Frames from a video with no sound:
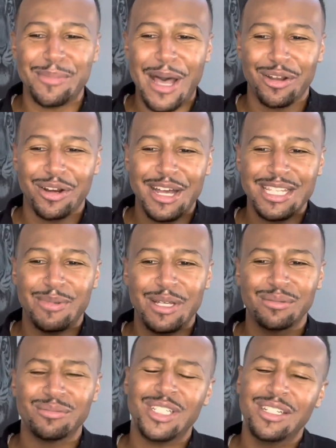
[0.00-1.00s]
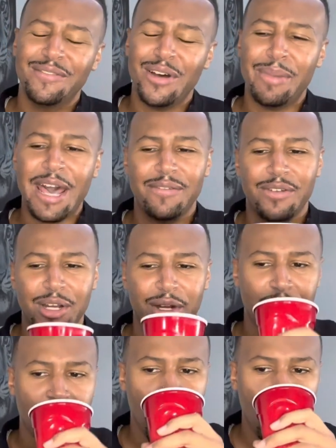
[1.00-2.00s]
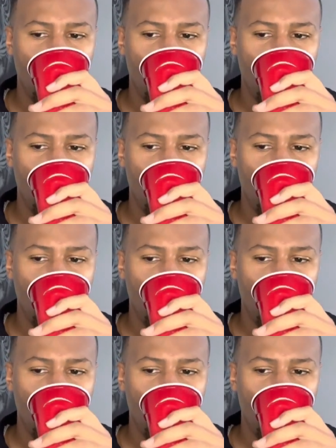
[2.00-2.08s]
about her husband. Feel bad for her.